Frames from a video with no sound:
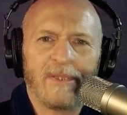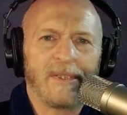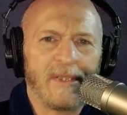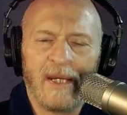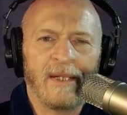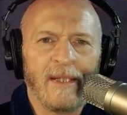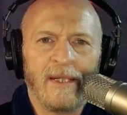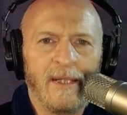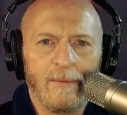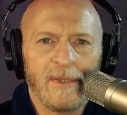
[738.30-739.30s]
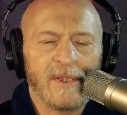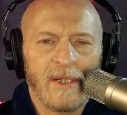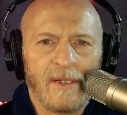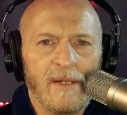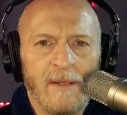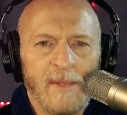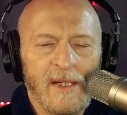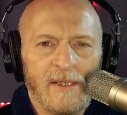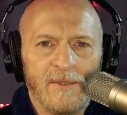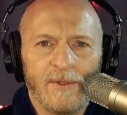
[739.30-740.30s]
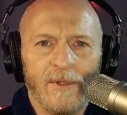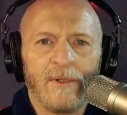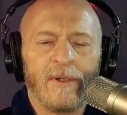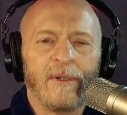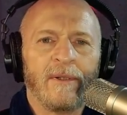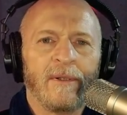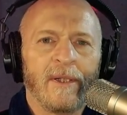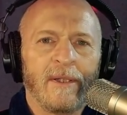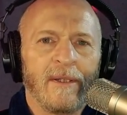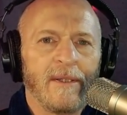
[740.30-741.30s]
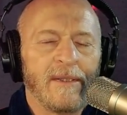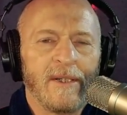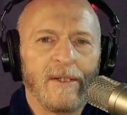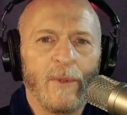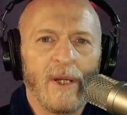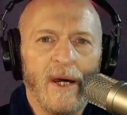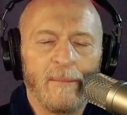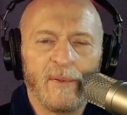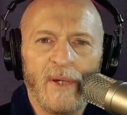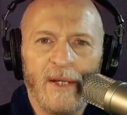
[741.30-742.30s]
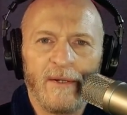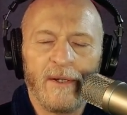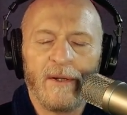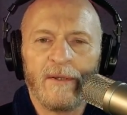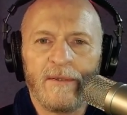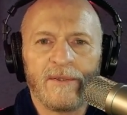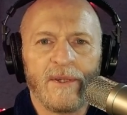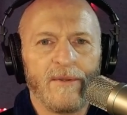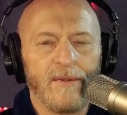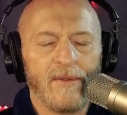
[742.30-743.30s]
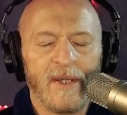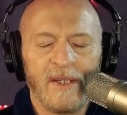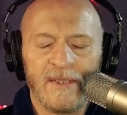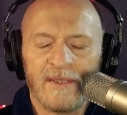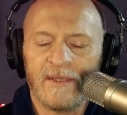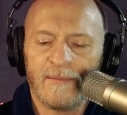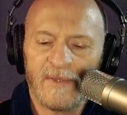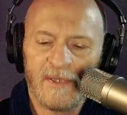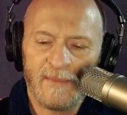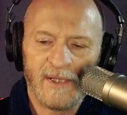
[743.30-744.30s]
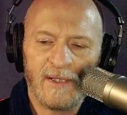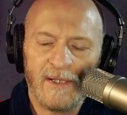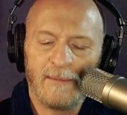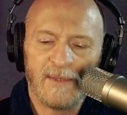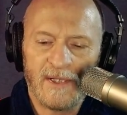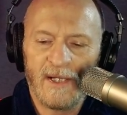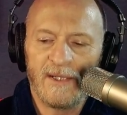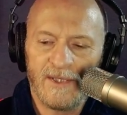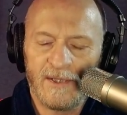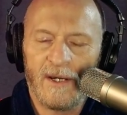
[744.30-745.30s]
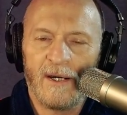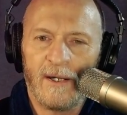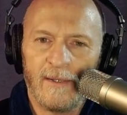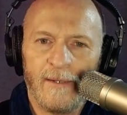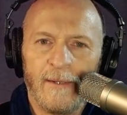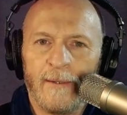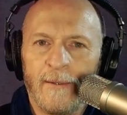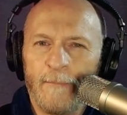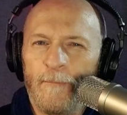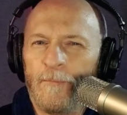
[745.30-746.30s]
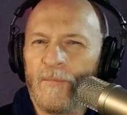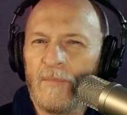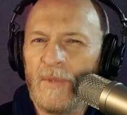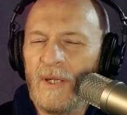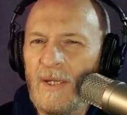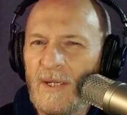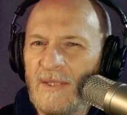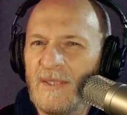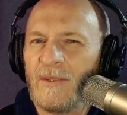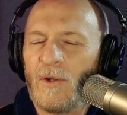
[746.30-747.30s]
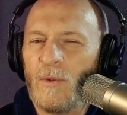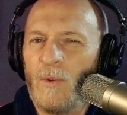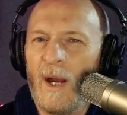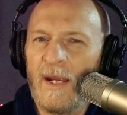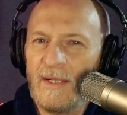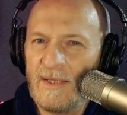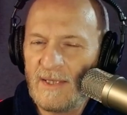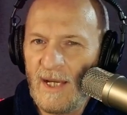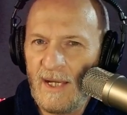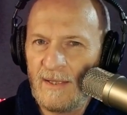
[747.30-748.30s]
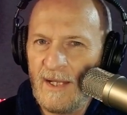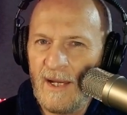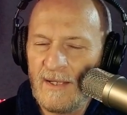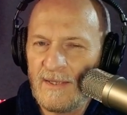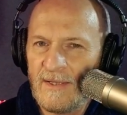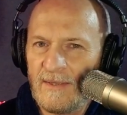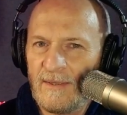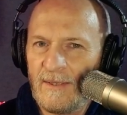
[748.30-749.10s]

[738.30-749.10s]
saying that he was a combat controller and a tier 1 operator and all those other things. Some of the clips that I saw, he isn't quite saying that,